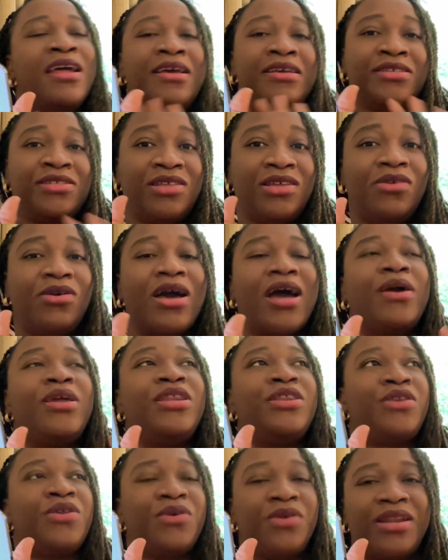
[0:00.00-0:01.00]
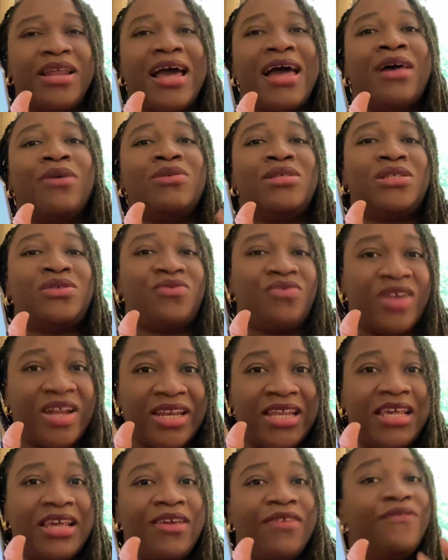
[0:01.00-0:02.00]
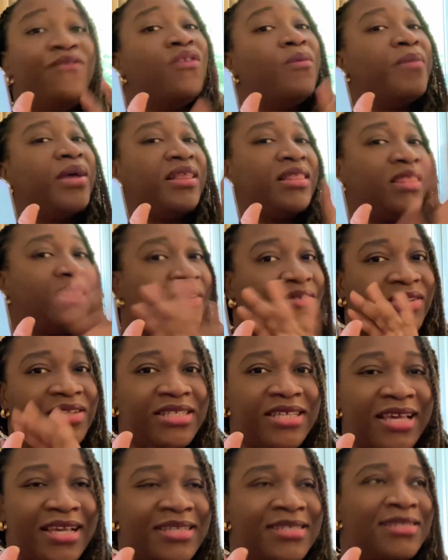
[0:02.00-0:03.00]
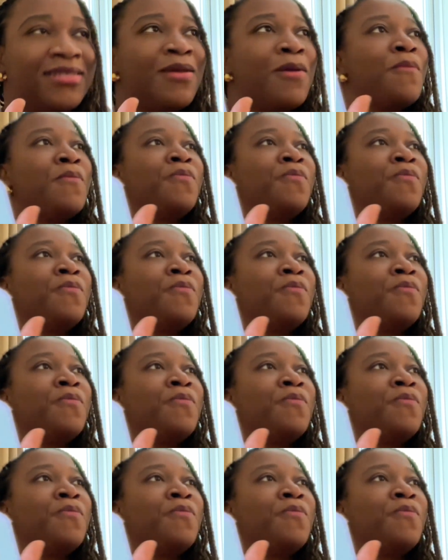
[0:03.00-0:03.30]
So I knew that I was ready for my theory test.